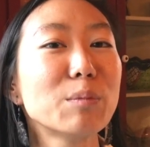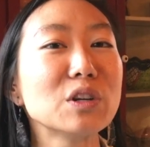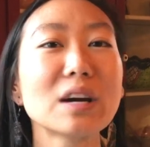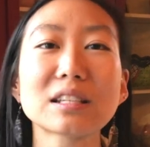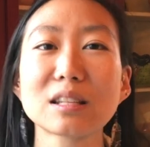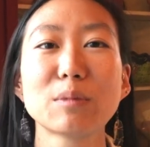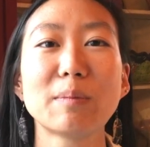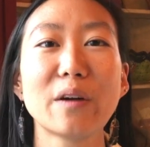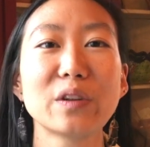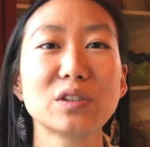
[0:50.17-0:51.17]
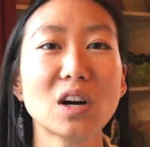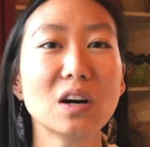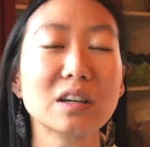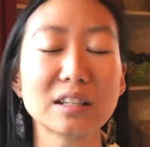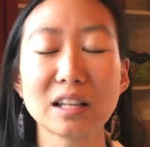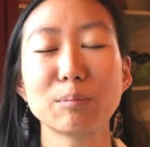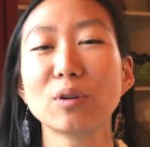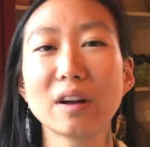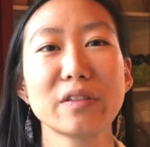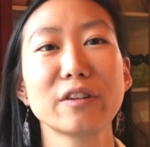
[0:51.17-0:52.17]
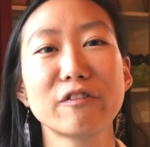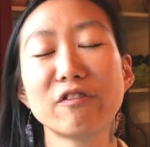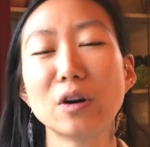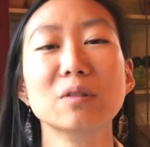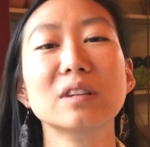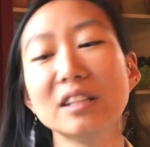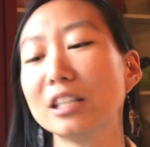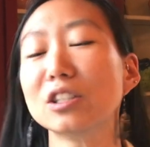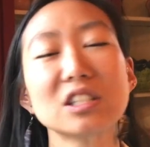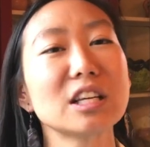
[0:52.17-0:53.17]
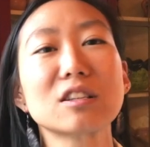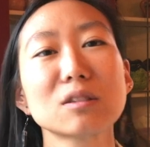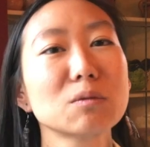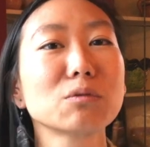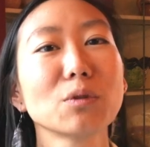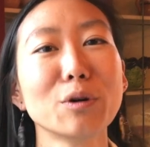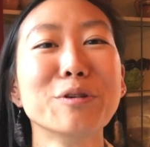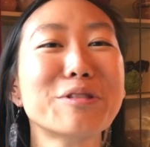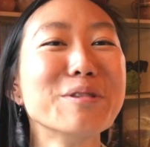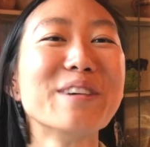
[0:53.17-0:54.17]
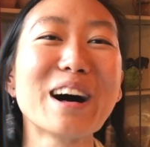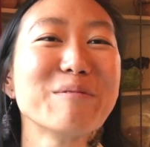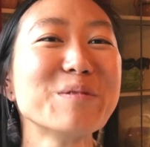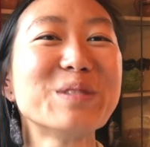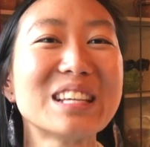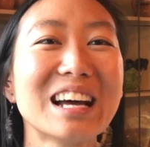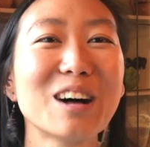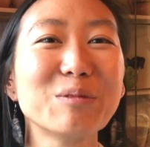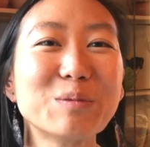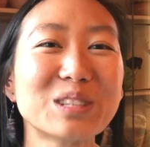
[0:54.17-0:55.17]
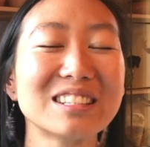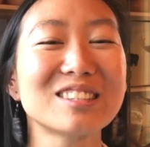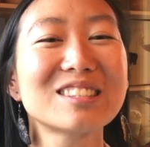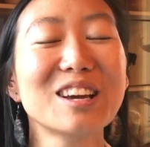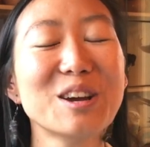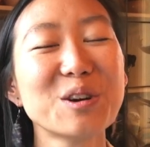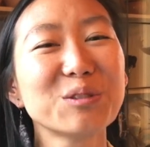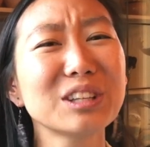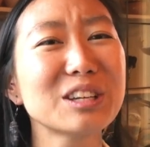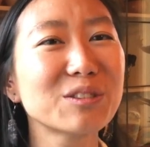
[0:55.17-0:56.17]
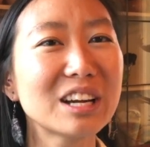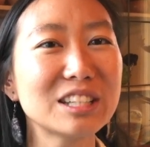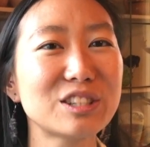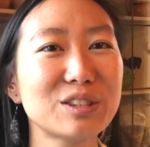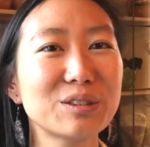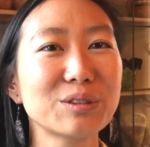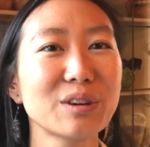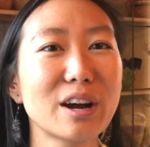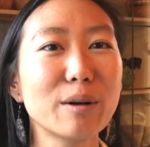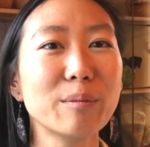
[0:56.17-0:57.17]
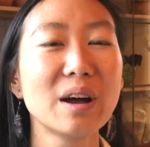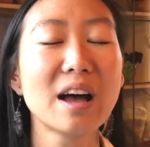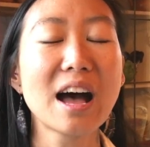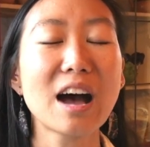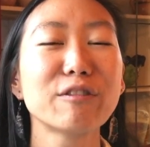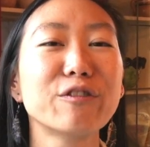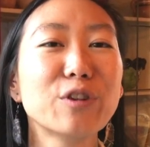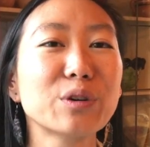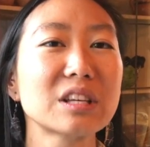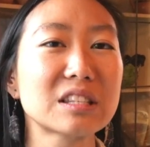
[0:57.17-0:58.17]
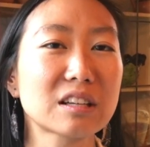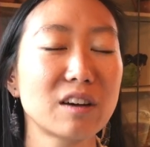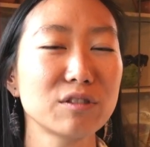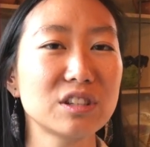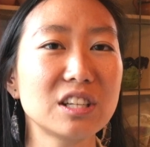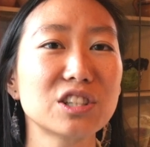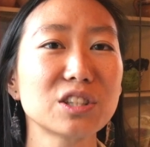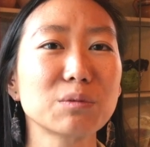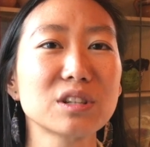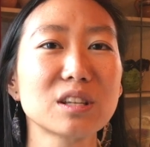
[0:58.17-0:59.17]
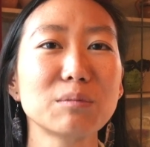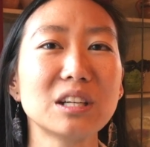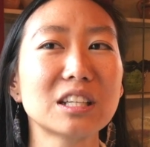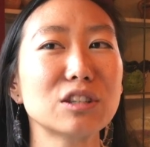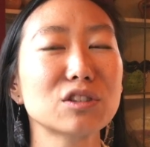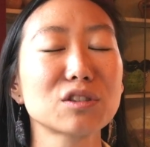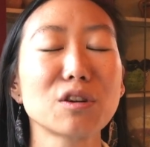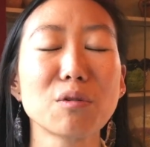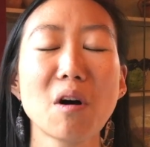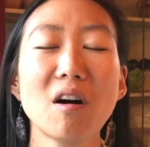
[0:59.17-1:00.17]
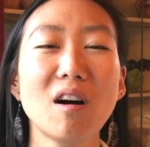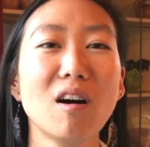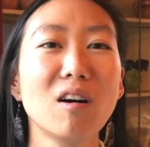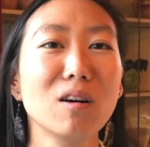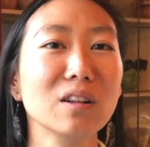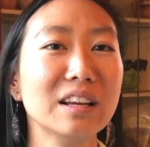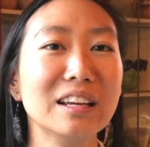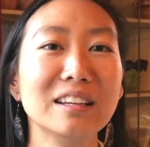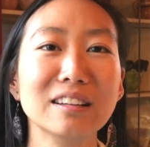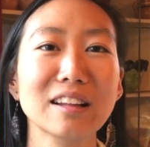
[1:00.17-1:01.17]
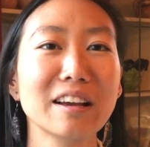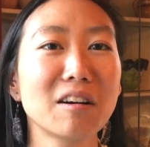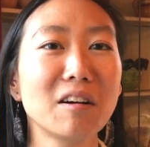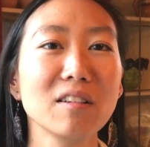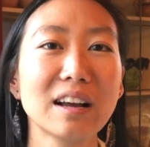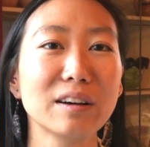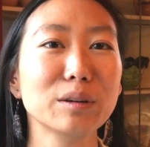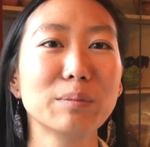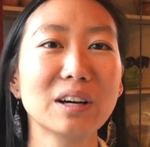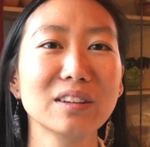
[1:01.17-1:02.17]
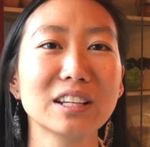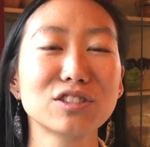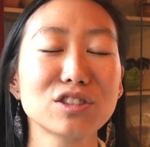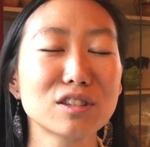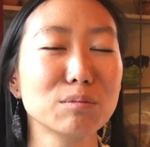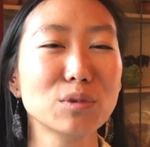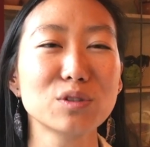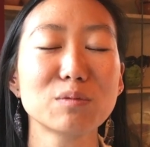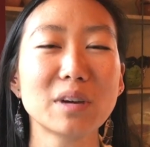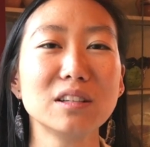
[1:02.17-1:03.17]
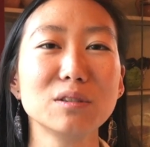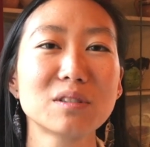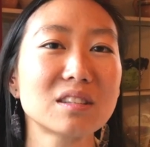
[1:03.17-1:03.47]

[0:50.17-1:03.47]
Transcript: but you ask them about their dog and like pull out their phone and they just like scroll through albums and albums. And it's really great to have a focused conversation where somebody can just go all in and like all out about like just the most minute